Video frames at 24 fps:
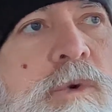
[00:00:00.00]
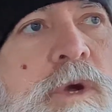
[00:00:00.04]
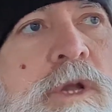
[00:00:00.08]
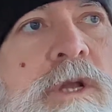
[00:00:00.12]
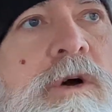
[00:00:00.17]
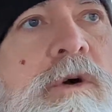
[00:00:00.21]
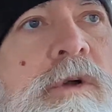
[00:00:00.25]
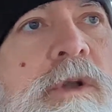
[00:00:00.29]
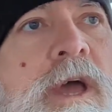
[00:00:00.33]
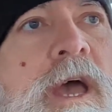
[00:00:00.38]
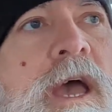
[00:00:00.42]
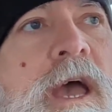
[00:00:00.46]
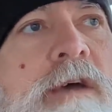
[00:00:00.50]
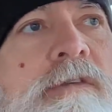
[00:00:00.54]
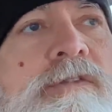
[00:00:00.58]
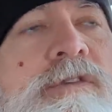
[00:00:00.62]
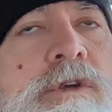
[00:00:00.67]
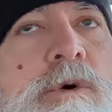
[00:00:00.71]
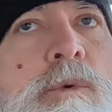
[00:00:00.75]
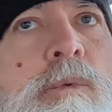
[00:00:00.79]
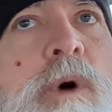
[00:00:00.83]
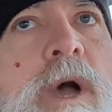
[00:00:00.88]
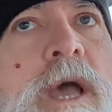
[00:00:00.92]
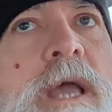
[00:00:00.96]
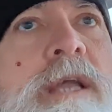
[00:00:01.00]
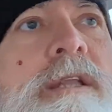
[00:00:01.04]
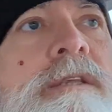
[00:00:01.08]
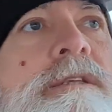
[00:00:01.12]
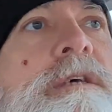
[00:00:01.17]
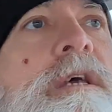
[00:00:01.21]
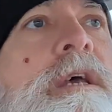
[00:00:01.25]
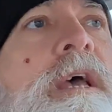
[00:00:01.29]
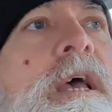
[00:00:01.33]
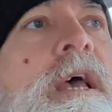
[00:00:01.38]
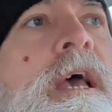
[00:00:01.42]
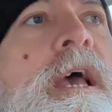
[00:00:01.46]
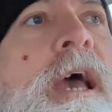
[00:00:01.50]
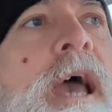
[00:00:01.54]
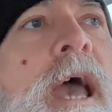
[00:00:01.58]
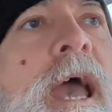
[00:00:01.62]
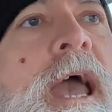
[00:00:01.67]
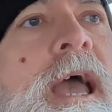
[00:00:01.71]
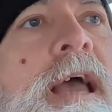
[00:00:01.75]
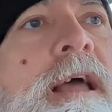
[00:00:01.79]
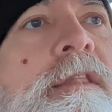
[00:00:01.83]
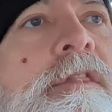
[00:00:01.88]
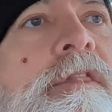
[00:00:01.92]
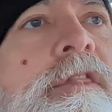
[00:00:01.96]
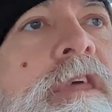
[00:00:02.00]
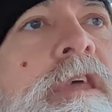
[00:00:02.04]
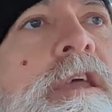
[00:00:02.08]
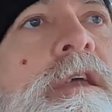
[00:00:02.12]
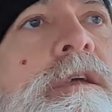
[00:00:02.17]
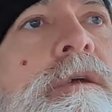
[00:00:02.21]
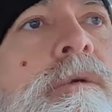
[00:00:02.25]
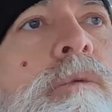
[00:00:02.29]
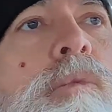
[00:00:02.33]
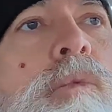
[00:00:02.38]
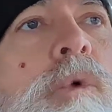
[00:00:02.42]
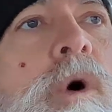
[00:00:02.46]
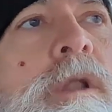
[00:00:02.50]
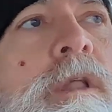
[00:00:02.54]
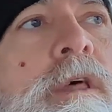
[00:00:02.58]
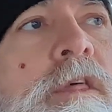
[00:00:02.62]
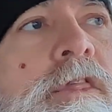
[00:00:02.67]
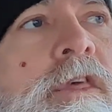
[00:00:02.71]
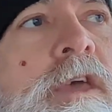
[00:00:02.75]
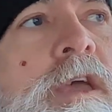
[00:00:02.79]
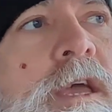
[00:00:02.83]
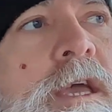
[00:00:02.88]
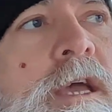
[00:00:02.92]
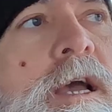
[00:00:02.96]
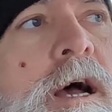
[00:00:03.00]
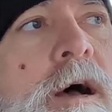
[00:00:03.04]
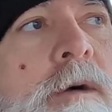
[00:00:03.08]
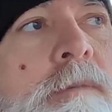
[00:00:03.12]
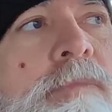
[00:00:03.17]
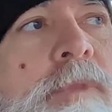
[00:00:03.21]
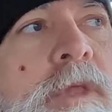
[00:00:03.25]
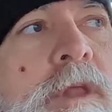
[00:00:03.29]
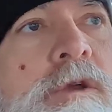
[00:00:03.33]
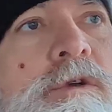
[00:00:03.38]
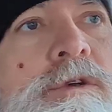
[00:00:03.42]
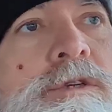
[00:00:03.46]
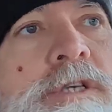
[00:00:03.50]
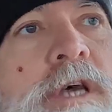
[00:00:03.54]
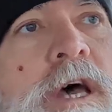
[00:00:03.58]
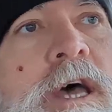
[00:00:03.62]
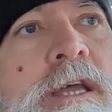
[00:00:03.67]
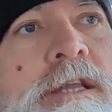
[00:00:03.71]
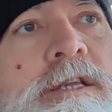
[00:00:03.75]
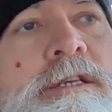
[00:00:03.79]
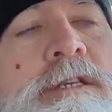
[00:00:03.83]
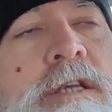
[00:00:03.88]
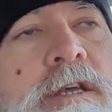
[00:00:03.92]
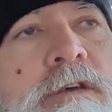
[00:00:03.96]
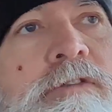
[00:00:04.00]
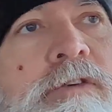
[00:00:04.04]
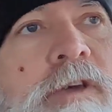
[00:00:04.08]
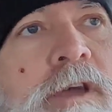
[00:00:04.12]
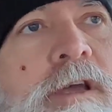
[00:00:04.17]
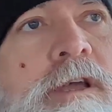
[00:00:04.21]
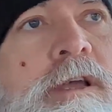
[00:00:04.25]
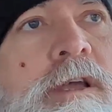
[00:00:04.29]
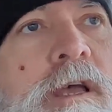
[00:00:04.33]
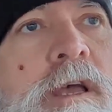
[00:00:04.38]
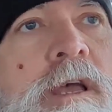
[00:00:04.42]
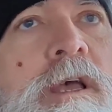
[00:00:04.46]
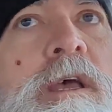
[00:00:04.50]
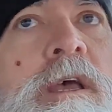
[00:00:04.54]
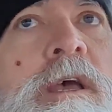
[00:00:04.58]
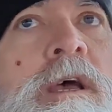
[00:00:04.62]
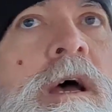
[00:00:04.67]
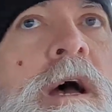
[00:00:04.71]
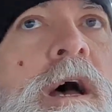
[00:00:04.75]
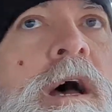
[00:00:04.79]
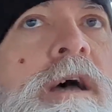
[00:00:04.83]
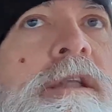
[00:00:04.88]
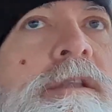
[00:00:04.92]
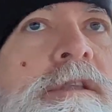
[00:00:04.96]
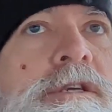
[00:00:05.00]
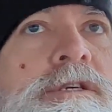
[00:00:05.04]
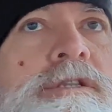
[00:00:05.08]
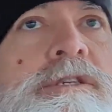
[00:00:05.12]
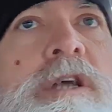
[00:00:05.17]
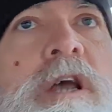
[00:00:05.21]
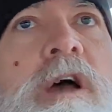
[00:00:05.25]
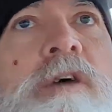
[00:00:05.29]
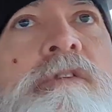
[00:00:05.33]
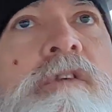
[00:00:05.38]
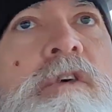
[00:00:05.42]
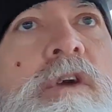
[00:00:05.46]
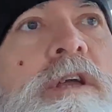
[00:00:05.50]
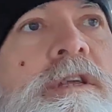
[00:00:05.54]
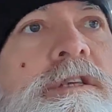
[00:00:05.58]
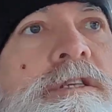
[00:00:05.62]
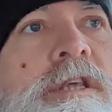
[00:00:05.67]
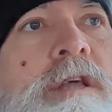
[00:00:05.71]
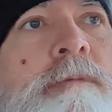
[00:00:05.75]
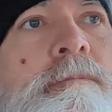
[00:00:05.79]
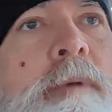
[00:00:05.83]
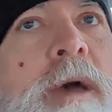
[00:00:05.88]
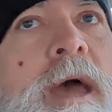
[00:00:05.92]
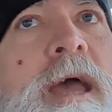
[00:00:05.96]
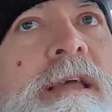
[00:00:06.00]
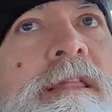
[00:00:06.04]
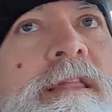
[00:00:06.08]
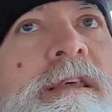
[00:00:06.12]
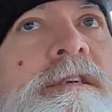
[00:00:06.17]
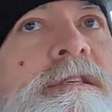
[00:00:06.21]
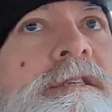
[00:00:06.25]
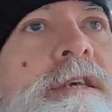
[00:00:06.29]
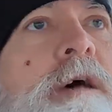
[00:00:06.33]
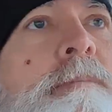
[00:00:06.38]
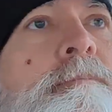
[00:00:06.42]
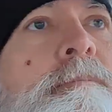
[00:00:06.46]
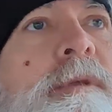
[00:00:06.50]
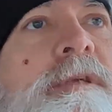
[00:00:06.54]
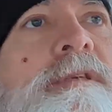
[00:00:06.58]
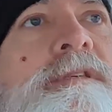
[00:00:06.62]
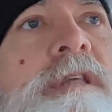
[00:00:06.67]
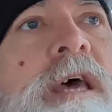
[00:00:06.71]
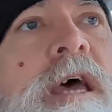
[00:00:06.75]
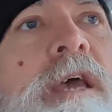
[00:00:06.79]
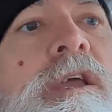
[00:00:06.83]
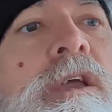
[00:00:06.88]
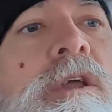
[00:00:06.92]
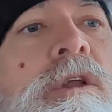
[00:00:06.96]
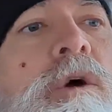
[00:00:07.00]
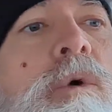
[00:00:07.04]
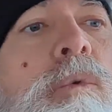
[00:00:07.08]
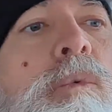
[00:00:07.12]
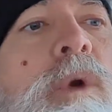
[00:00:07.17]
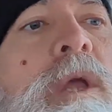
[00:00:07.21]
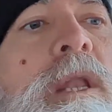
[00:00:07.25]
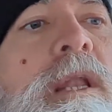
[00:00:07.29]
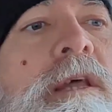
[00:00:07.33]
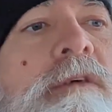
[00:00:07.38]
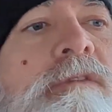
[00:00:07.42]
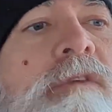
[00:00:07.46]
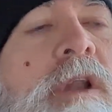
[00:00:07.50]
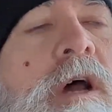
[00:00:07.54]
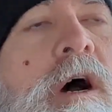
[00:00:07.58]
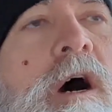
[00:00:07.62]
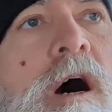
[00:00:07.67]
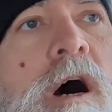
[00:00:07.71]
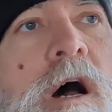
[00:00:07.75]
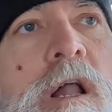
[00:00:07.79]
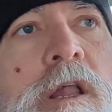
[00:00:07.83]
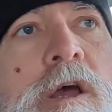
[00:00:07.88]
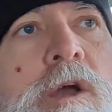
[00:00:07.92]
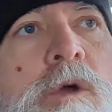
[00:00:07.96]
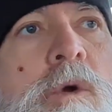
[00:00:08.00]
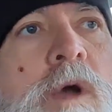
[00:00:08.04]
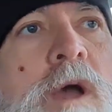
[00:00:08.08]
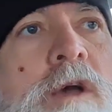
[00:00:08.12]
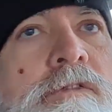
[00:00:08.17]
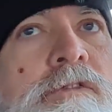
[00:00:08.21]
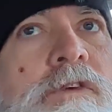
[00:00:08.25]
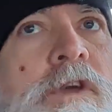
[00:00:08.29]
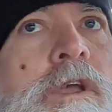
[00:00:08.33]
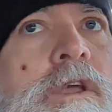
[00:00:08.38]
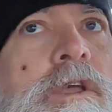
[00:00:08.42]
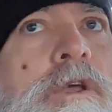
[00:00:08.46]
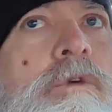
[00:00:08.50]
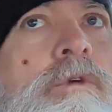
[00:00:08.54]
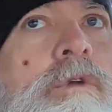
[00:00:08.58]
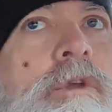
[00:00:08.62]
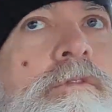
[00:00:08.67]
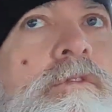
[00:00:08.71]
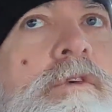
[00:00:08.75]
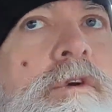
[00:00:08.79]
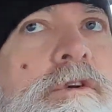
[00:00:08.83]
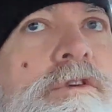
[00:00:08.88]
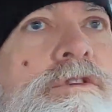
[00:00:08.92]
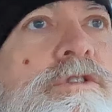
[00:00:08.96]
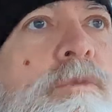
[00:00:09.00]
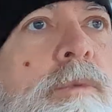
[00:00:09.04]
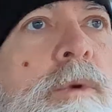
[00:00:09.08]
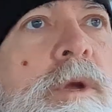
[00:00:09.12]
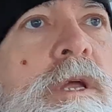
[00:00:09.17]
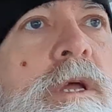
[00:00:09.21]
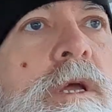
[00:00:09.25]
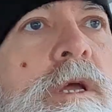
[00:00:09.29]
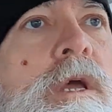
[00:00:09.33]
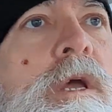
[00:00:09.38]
We don't have to wait. And one of the scientific discoveries that back this up is that we live in a holographic universe. We